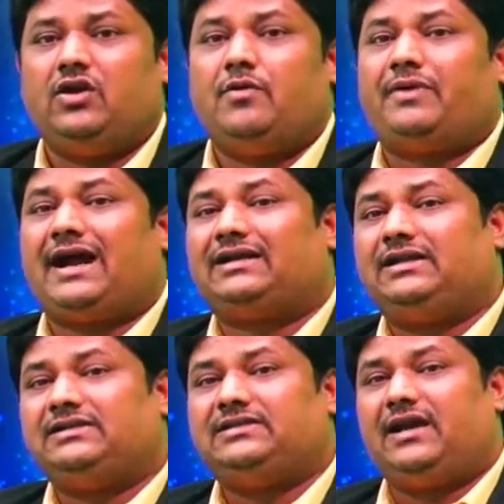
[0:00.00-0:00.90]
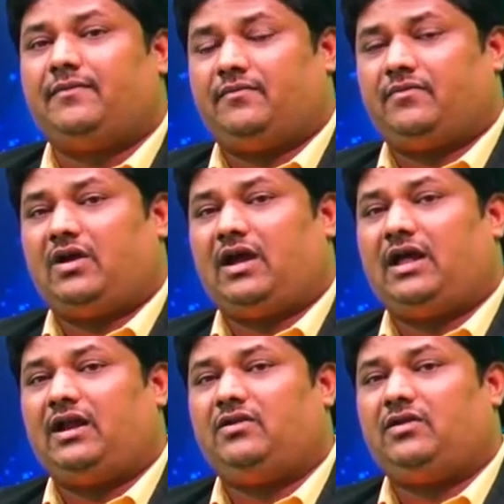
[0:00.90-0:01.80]
practice them
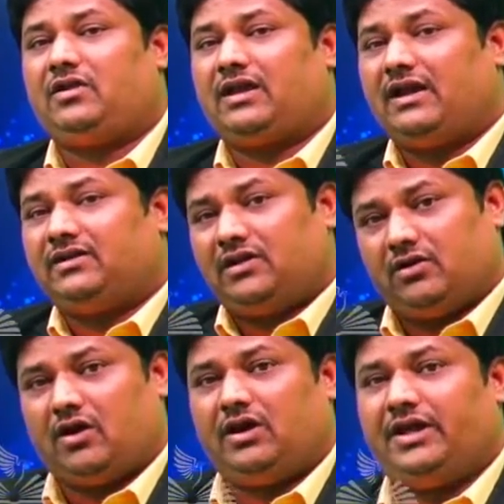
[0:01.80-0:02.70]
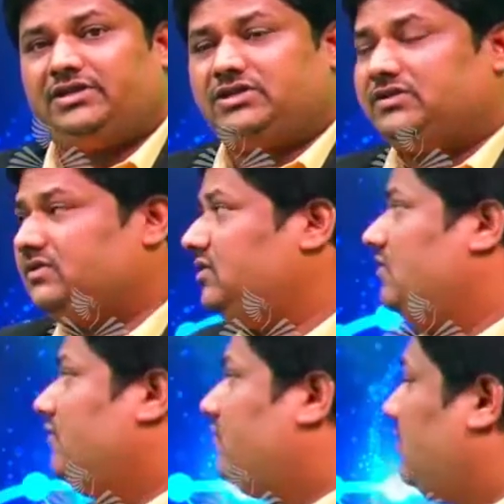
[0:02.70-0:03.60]
and get the knowledge
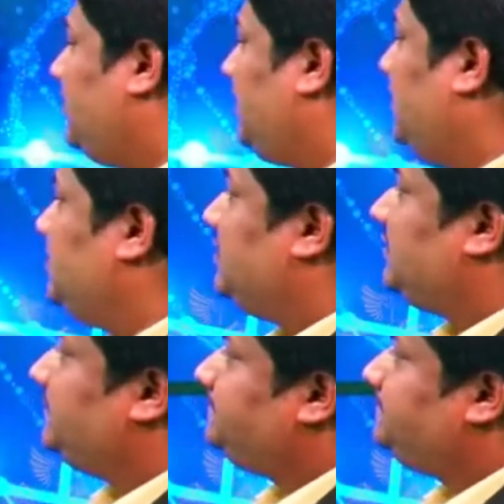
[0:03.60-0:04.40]
from the teacher.